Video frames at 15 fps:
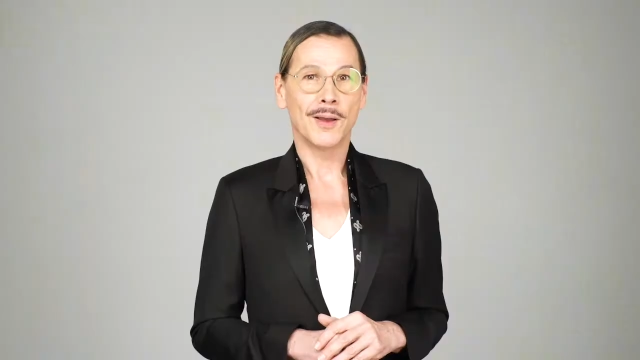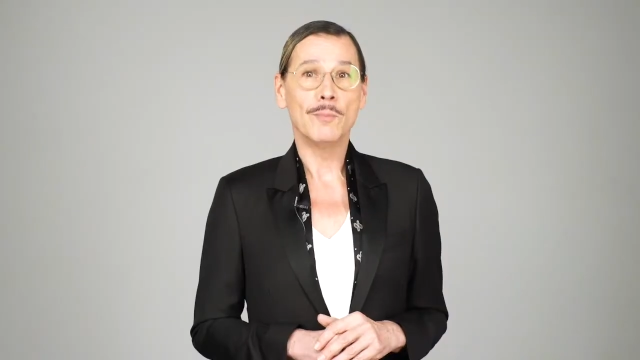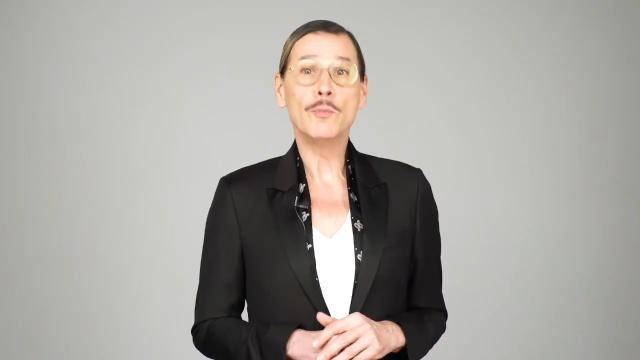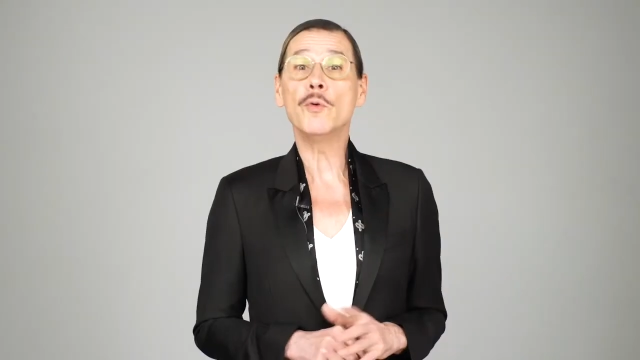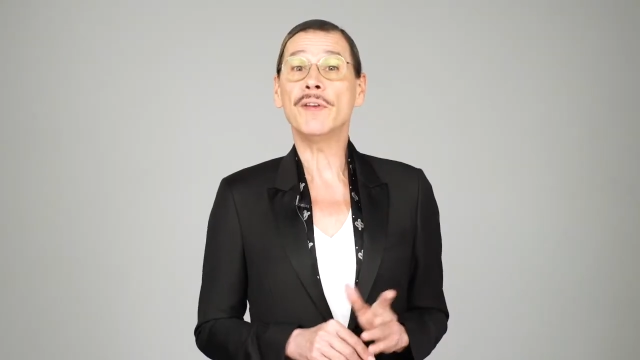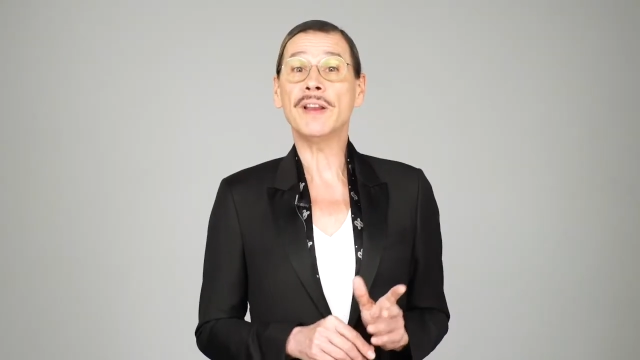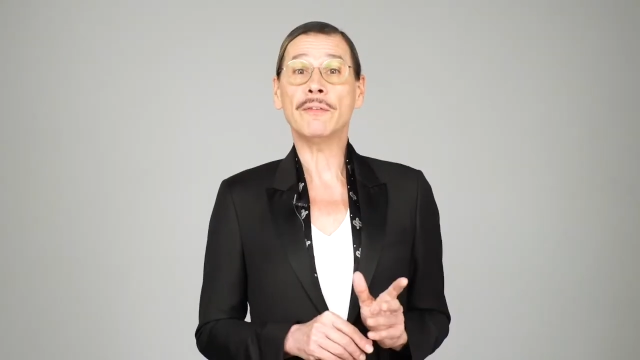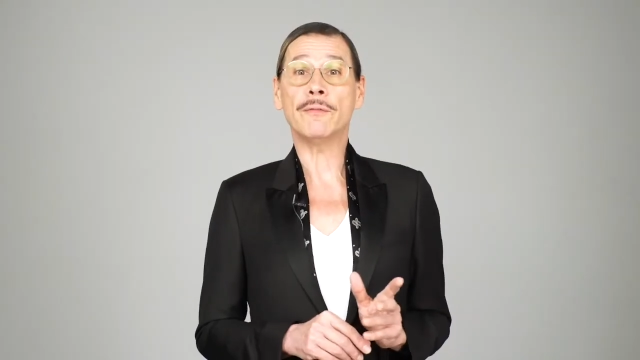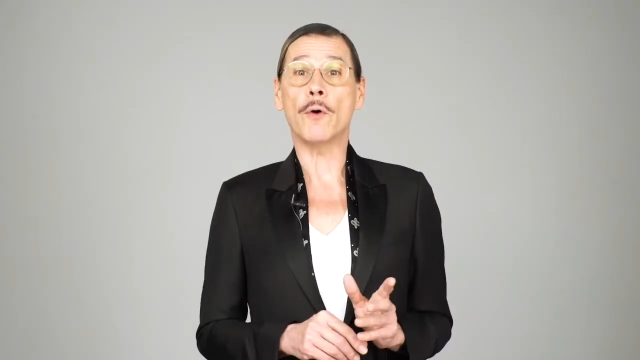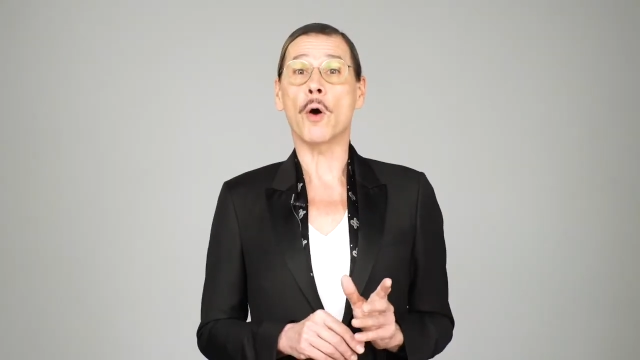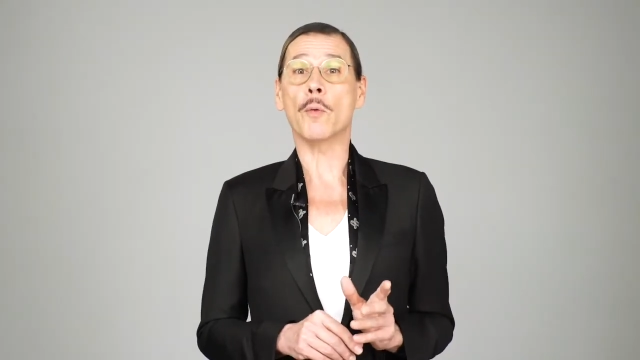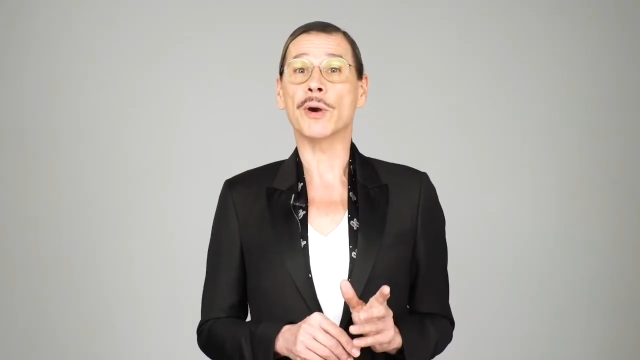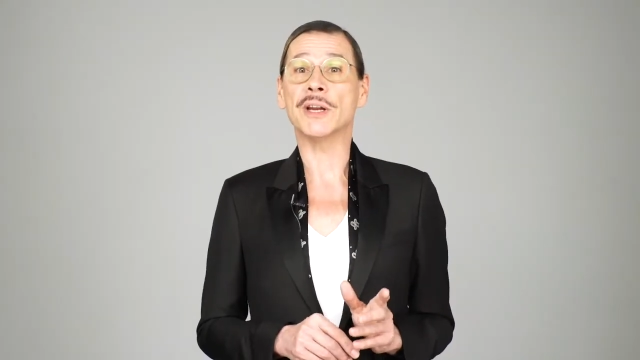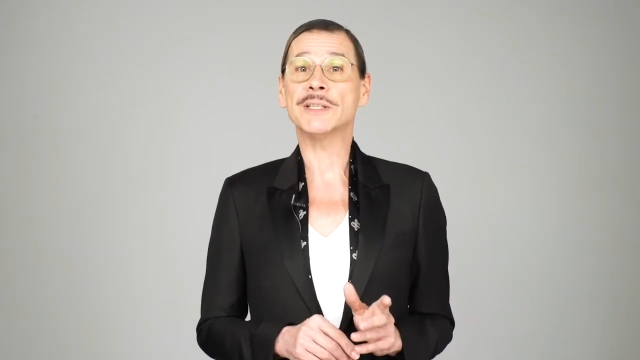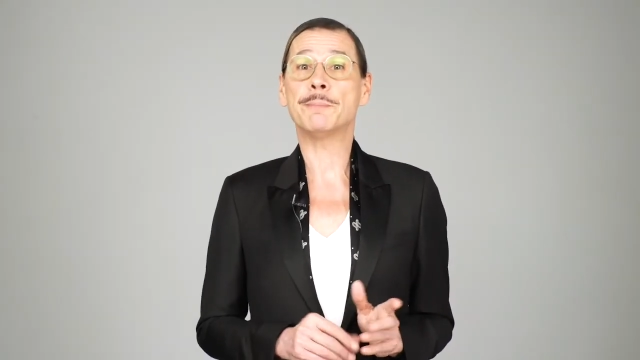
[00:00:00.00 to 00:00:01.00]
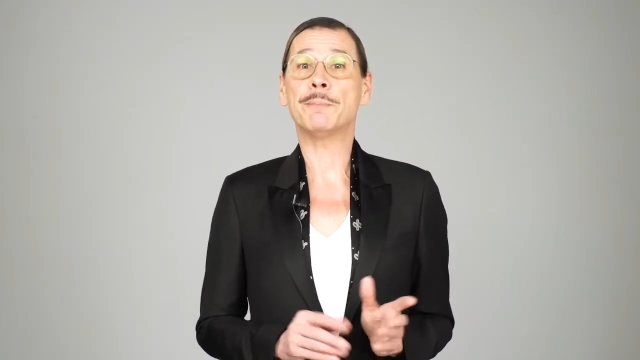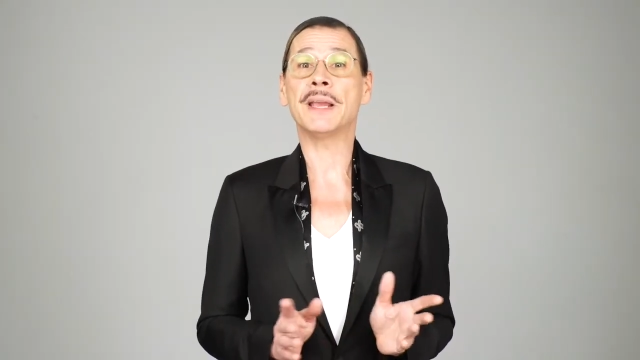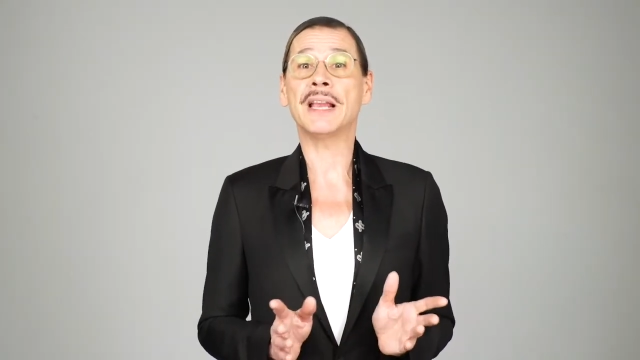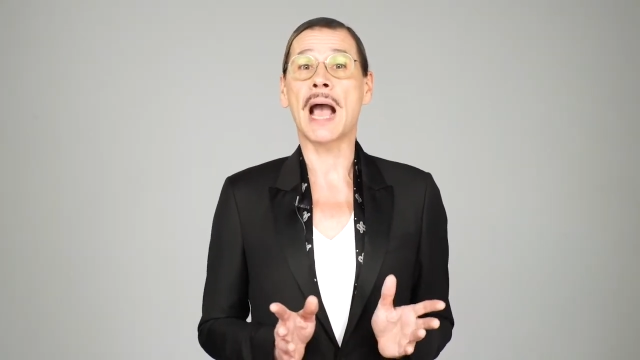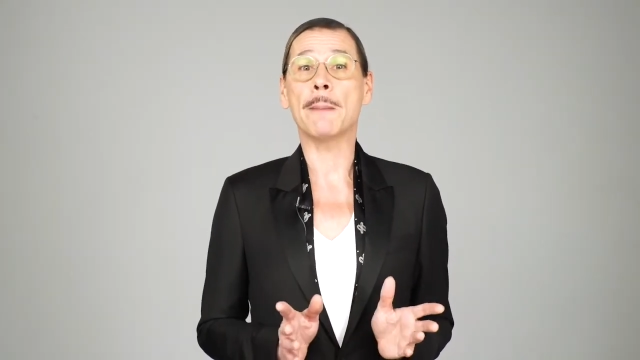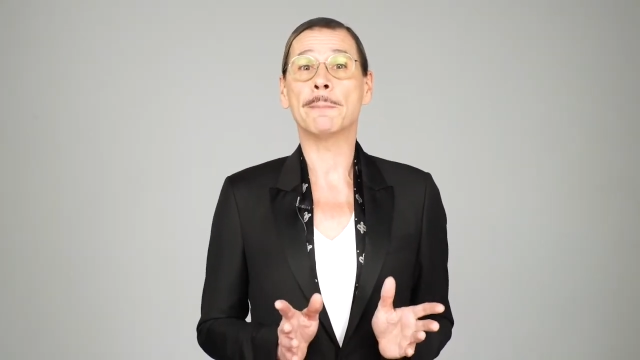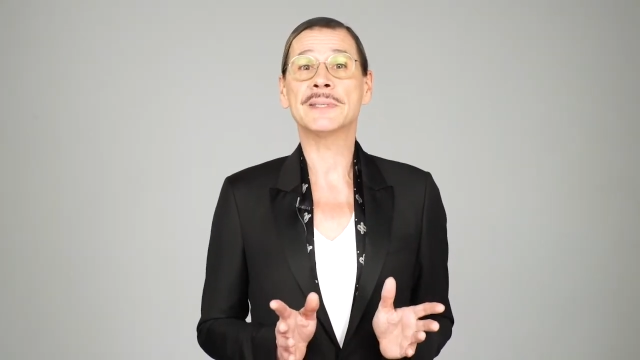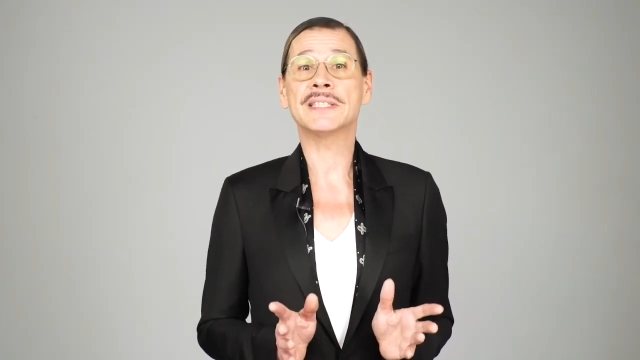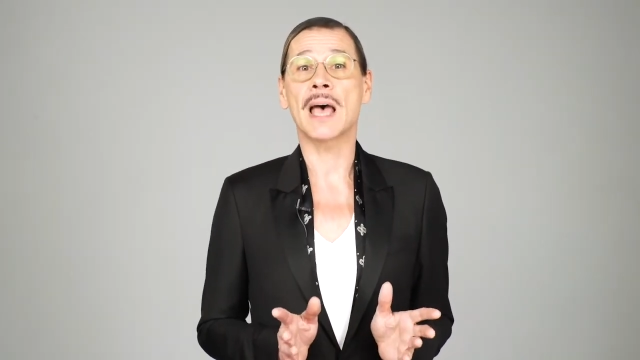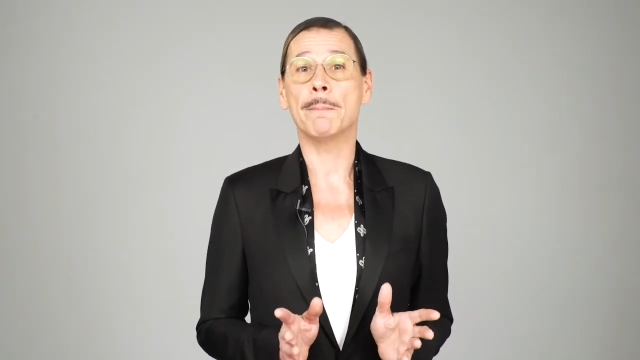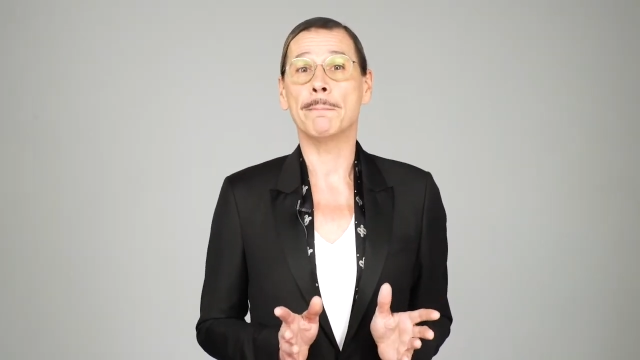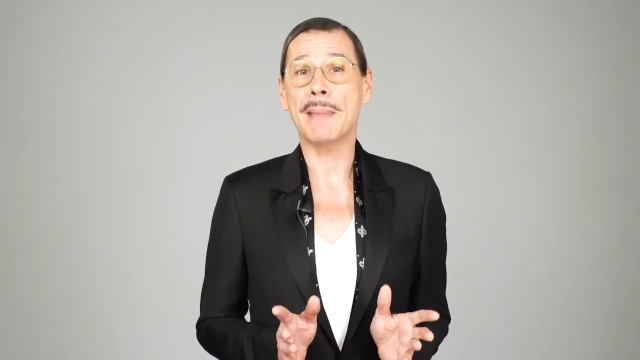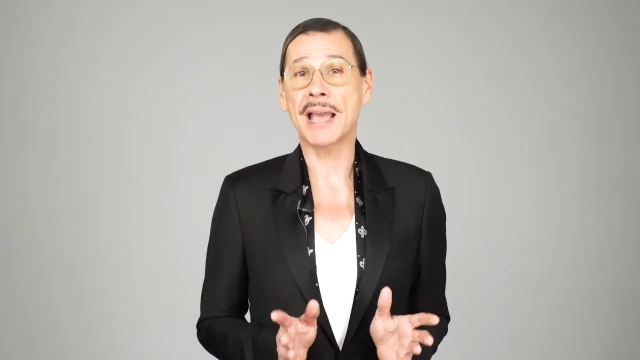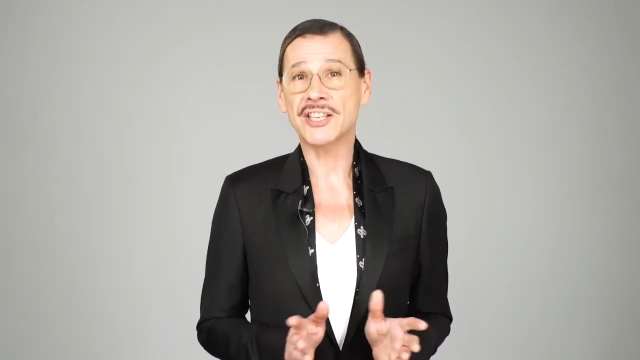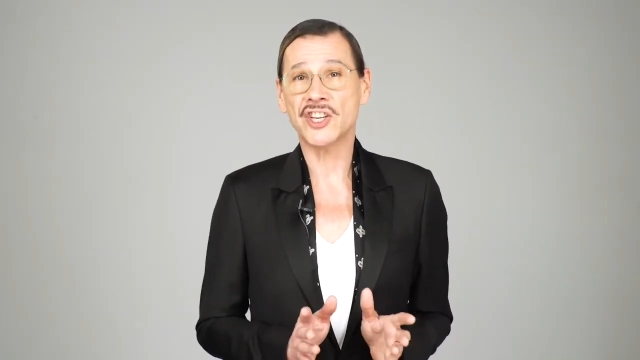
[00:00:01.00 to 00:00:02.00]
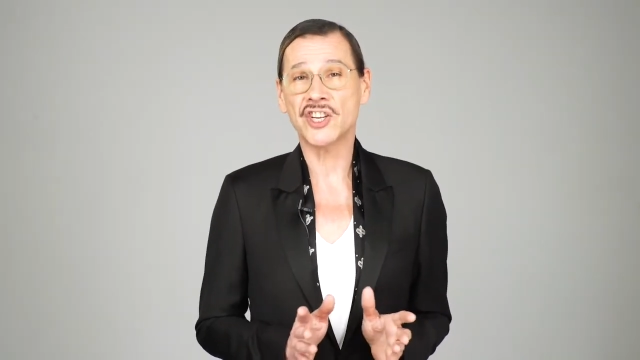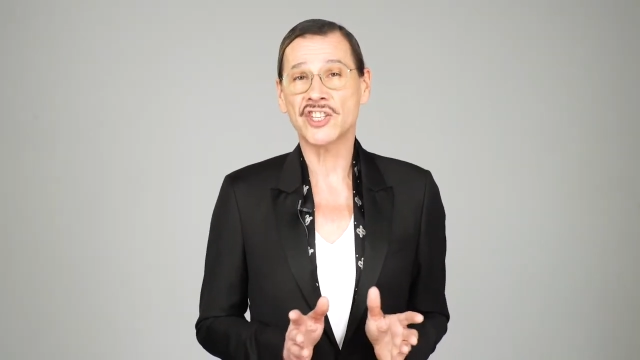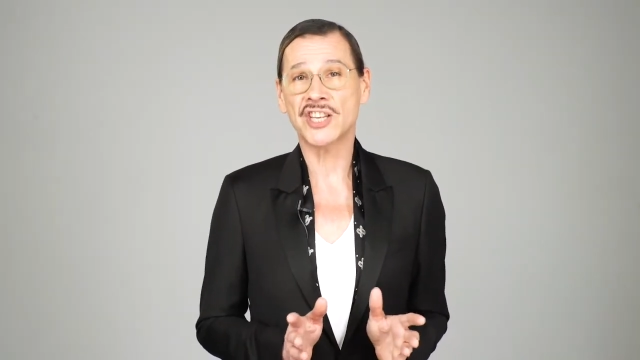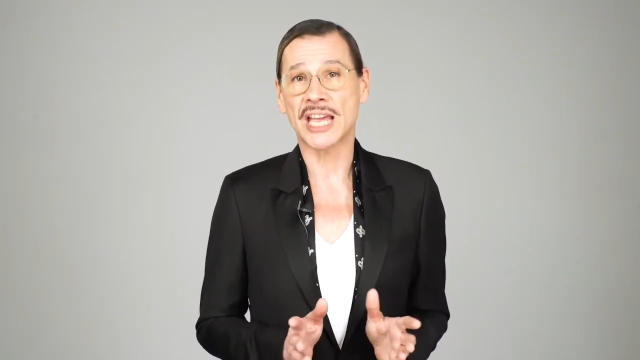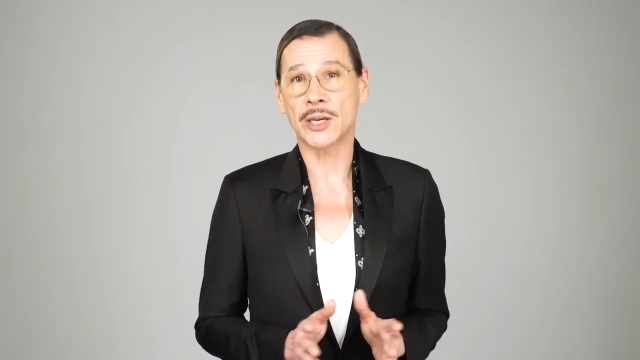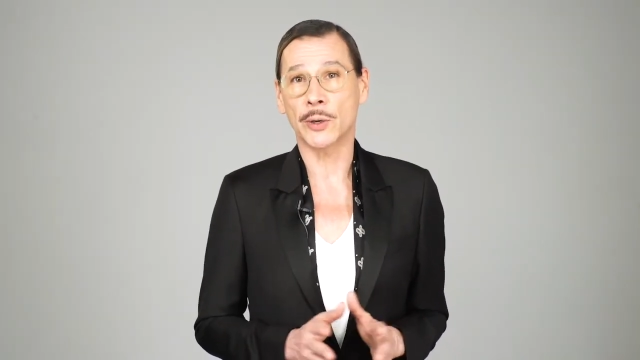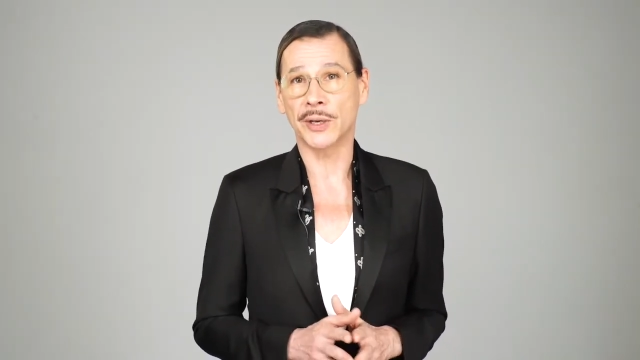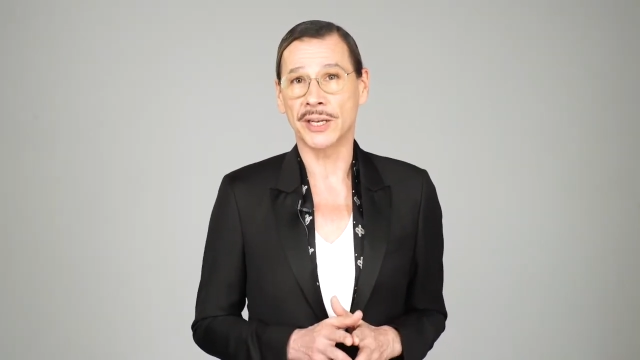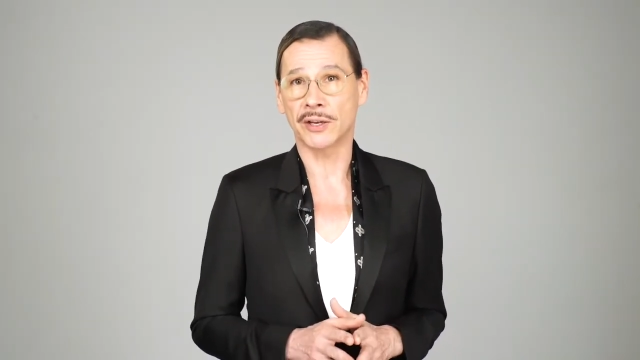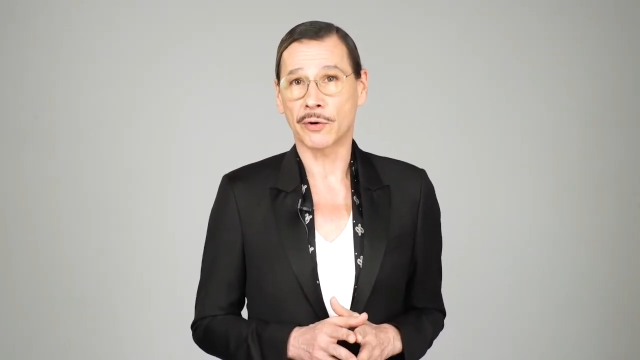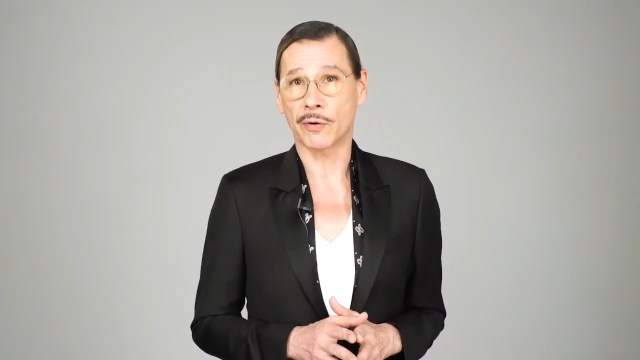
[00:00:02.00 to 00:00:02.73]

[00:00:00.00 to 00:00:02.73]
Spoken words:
Moving forward, pick up some magic shadow in